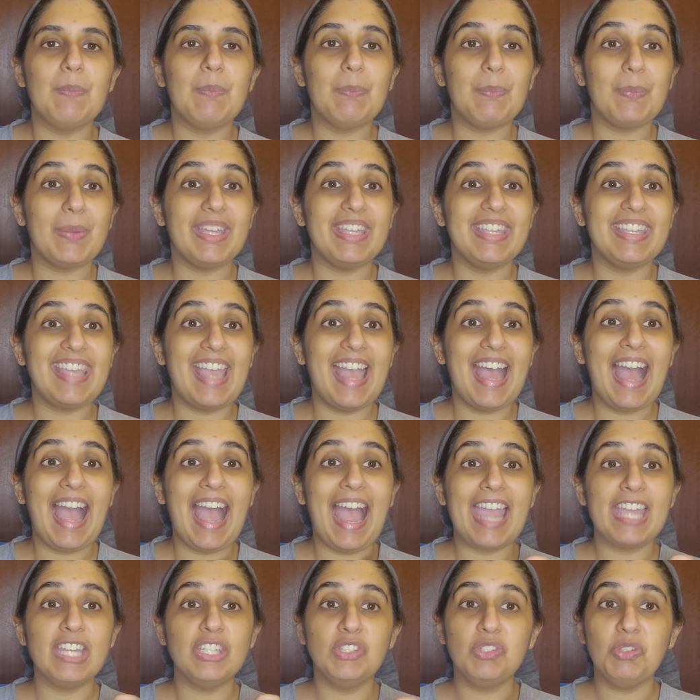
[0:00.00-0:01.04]
But yeah,
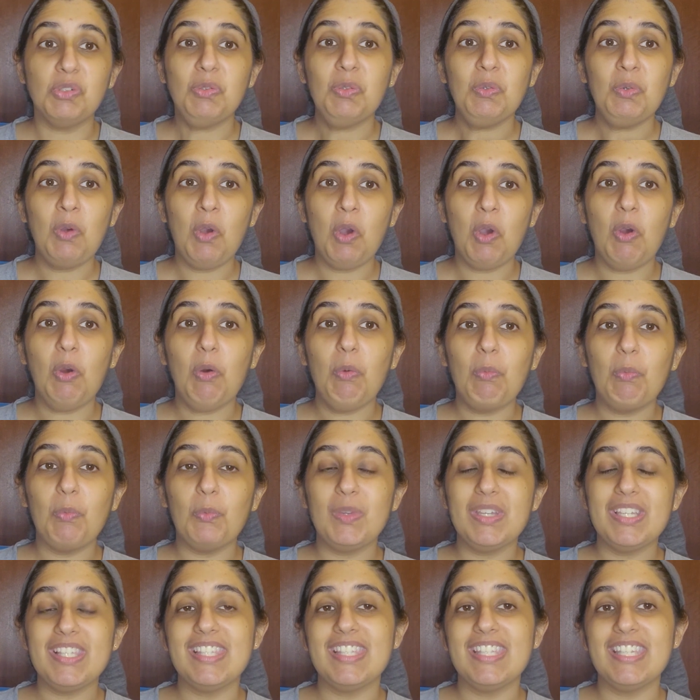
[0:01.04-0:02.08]
I do hope
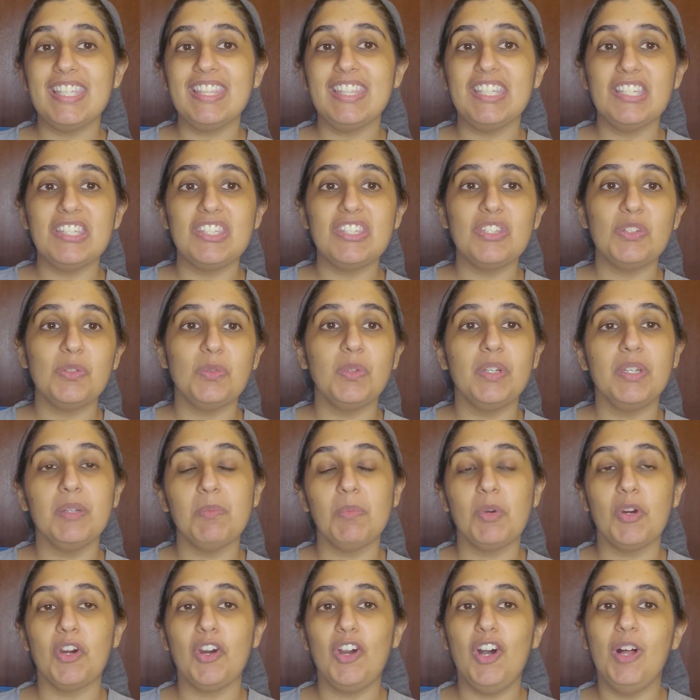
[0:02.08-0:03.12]
we see these two in
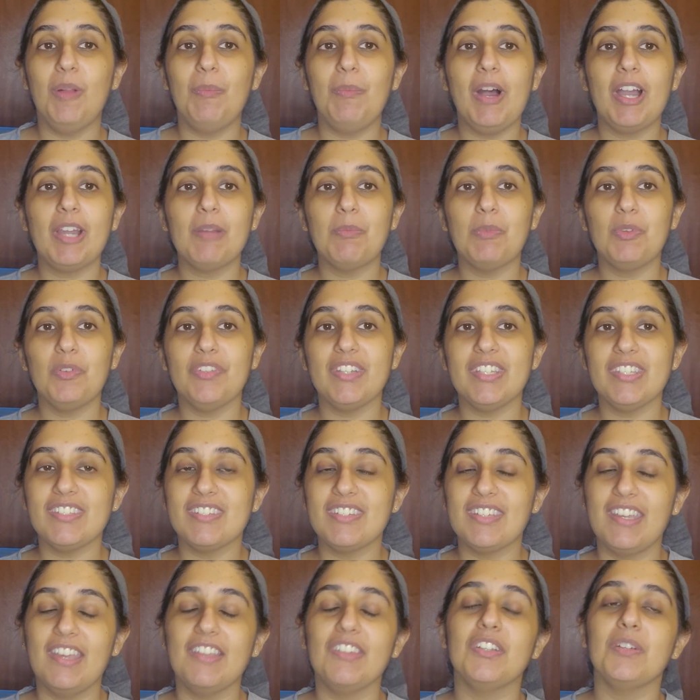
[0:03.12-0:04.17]
more Hallmark movies
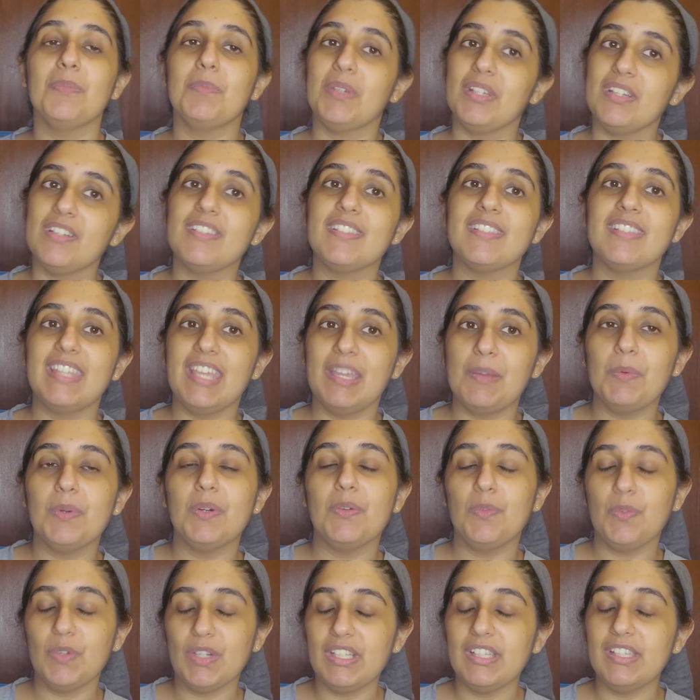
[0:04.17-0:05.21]
together because they were
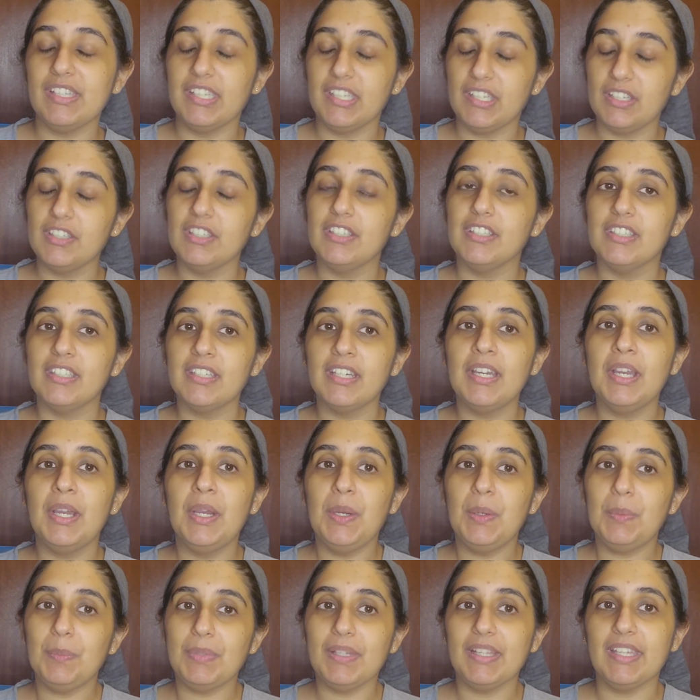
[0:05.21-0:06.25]
really good
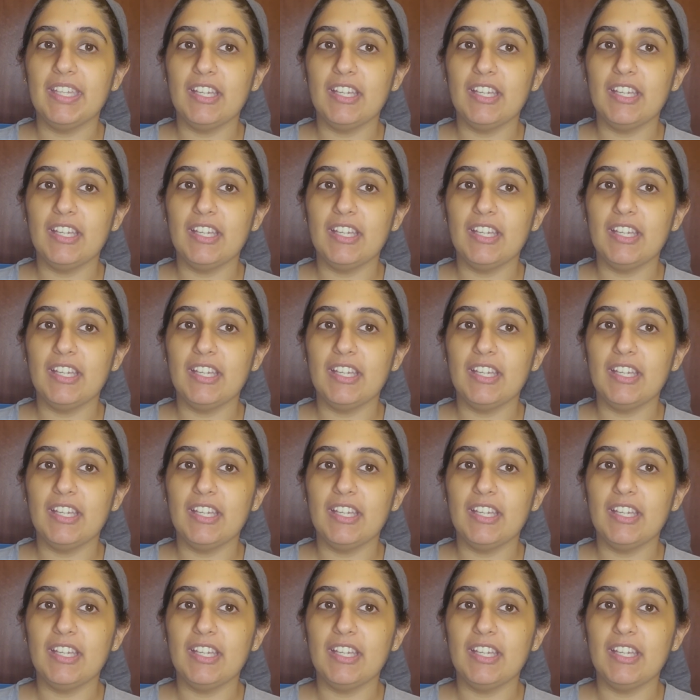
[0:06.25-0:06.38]
playing